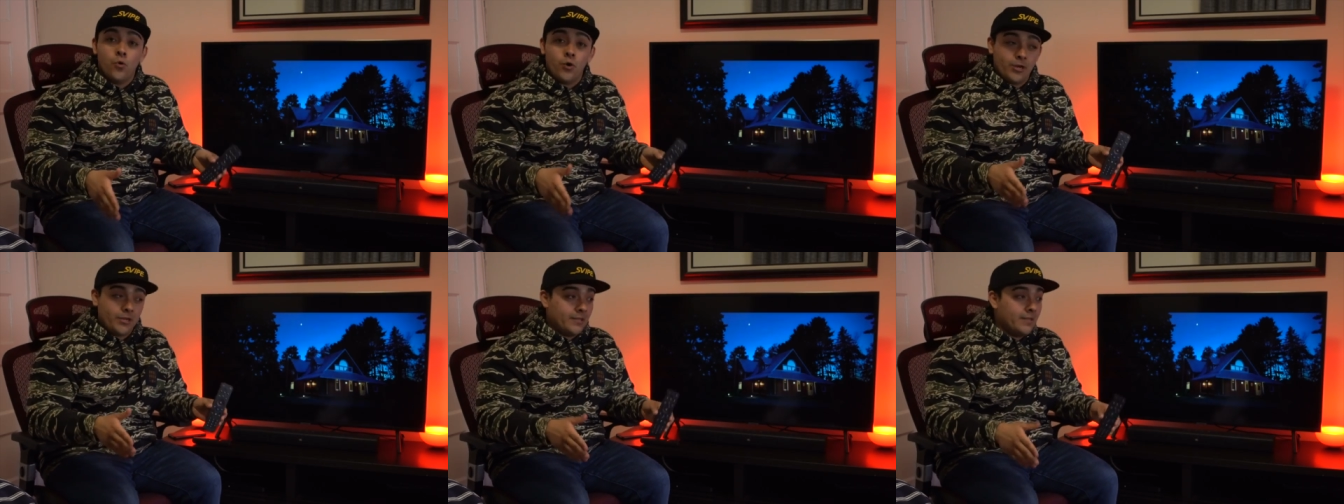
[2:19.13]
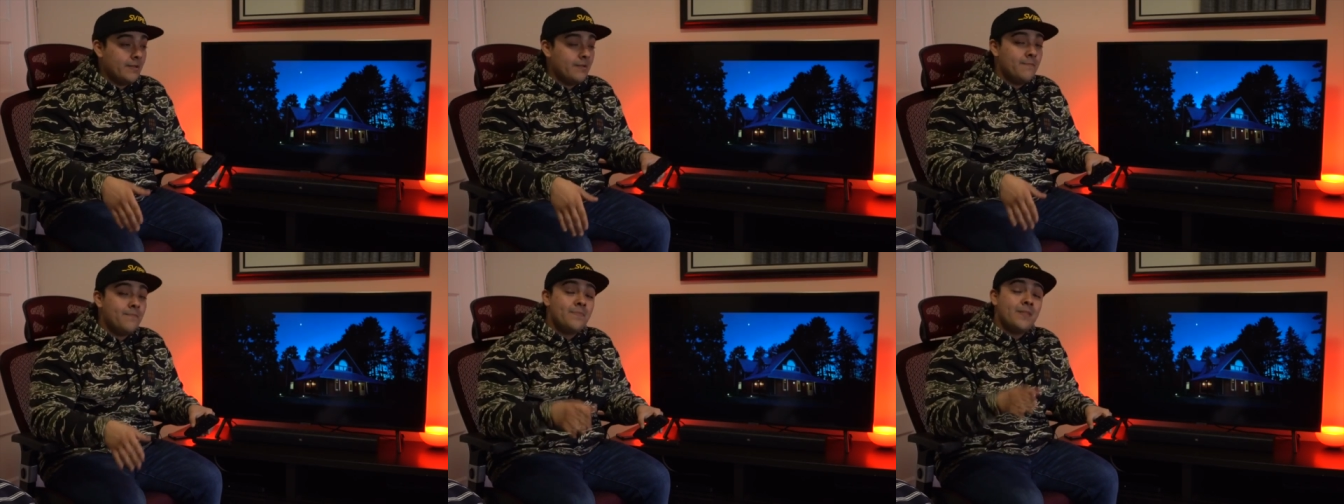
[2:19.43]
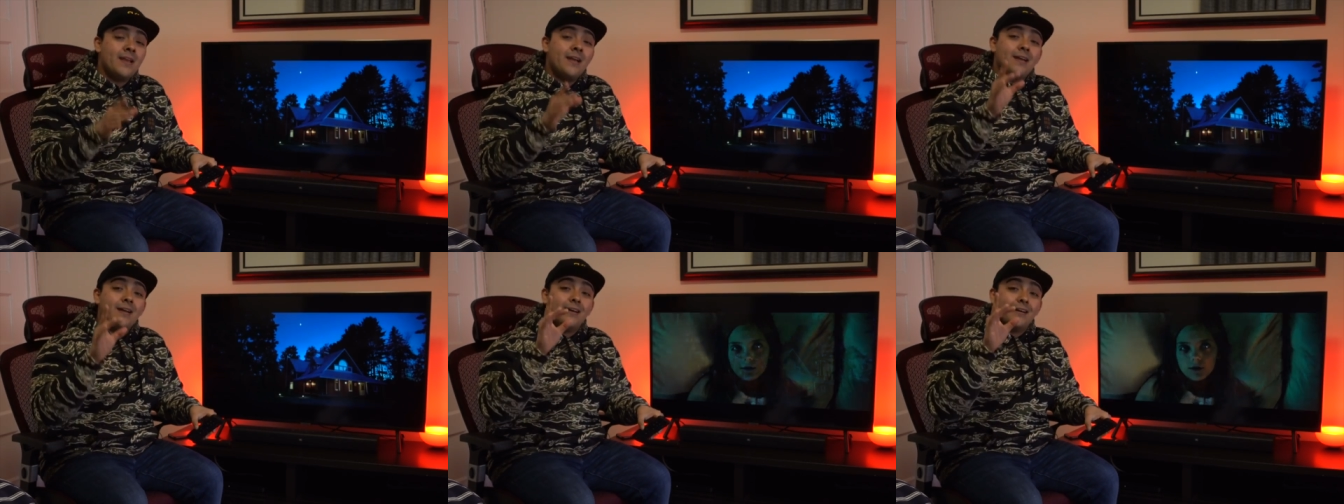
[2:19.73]
worked
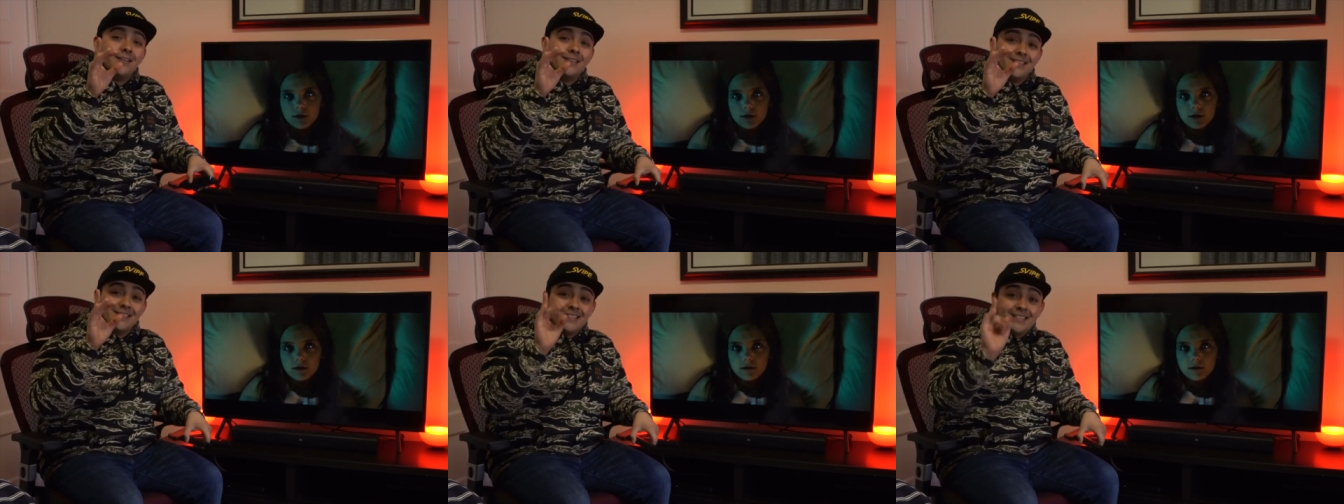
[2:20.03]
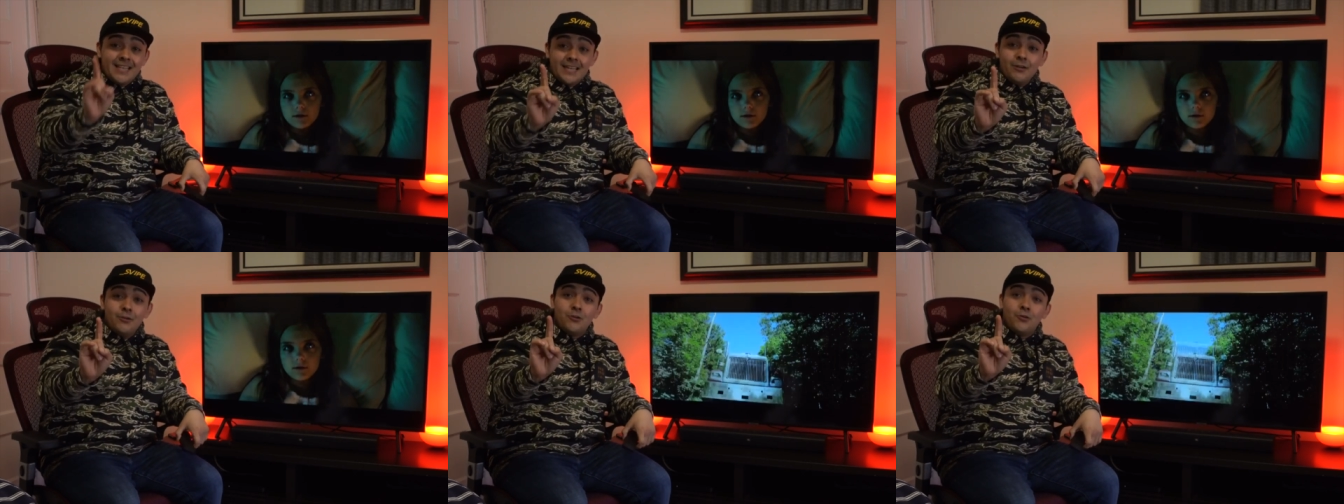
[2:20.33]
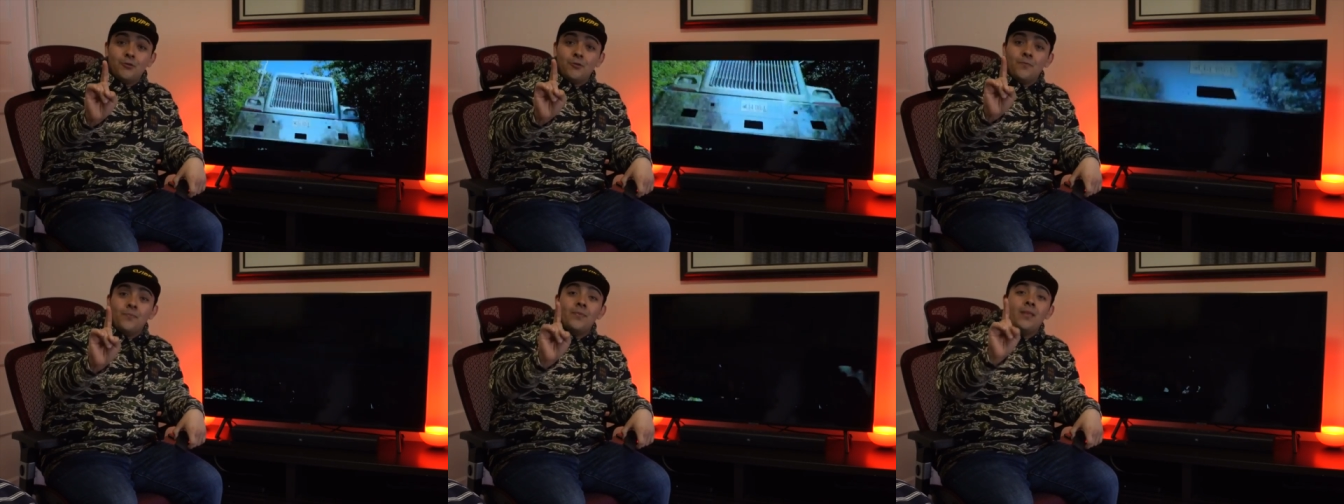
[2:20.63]

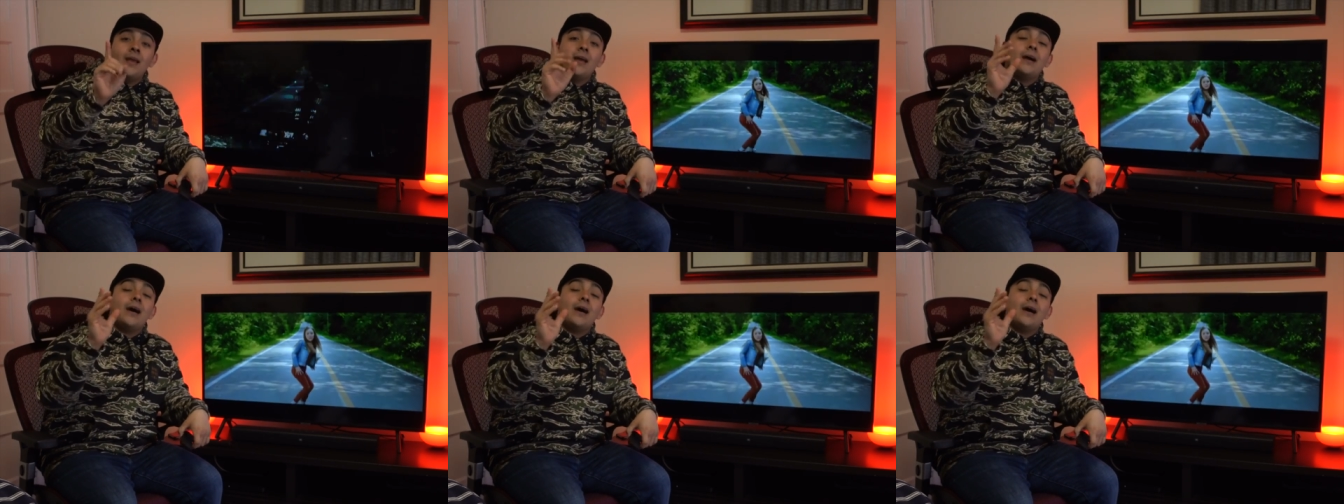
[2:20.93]
until